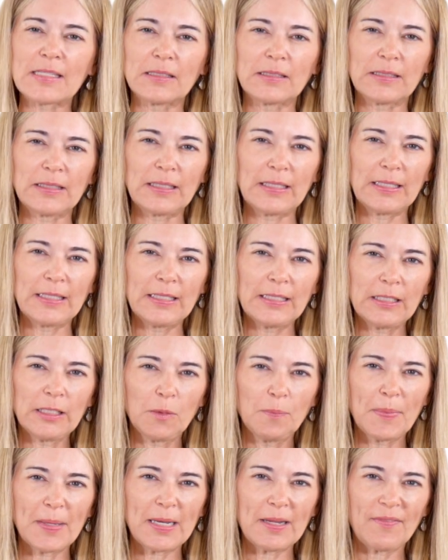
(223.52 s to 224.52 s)
a
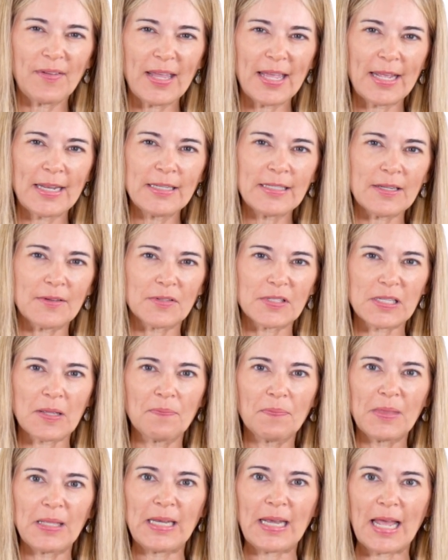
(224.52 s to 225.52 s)
little bit of hint of
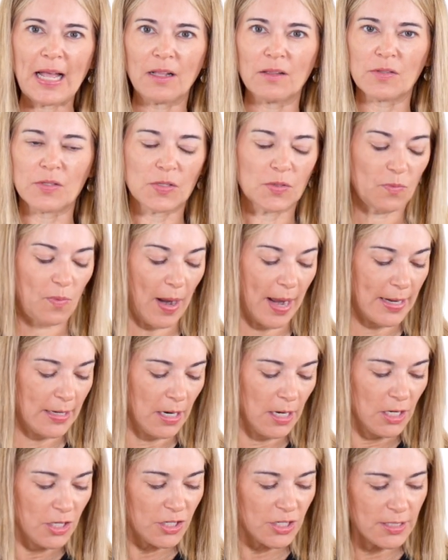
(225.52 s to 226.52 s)
something else,
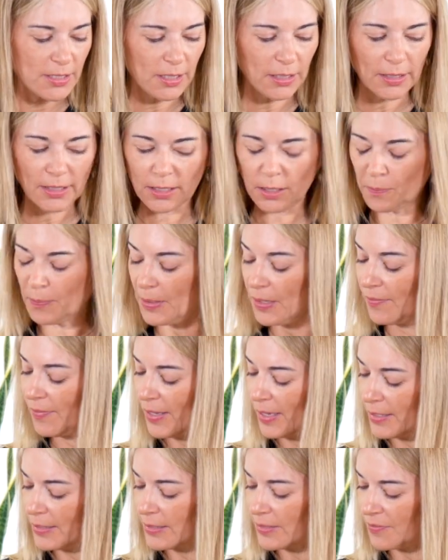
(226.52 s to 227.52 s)
right? Just a little bit of
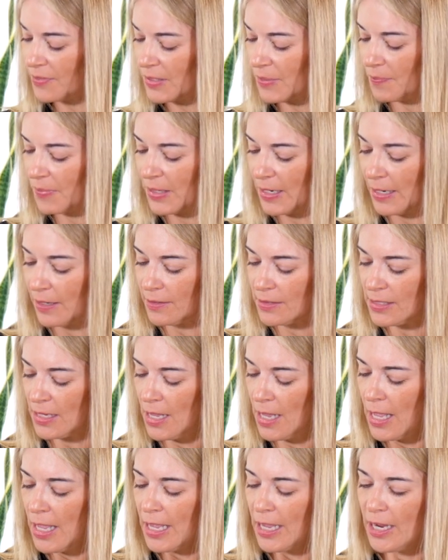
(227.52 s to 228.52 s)
hint of something else.
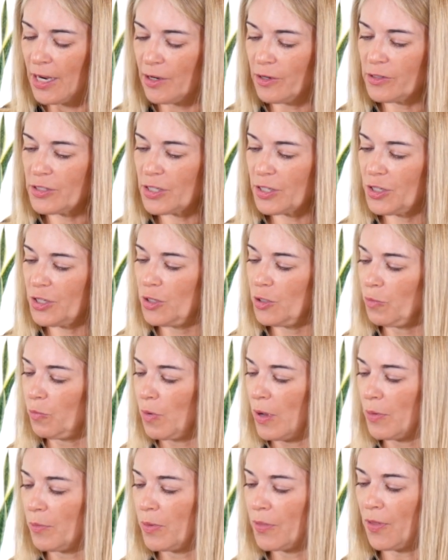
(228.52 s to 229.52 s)
Here's a cute
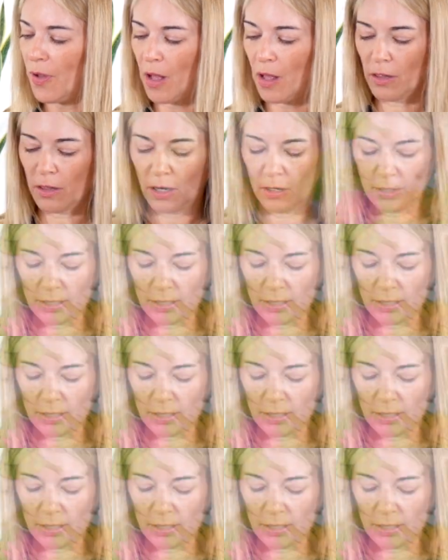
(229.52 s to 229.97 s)
one with all our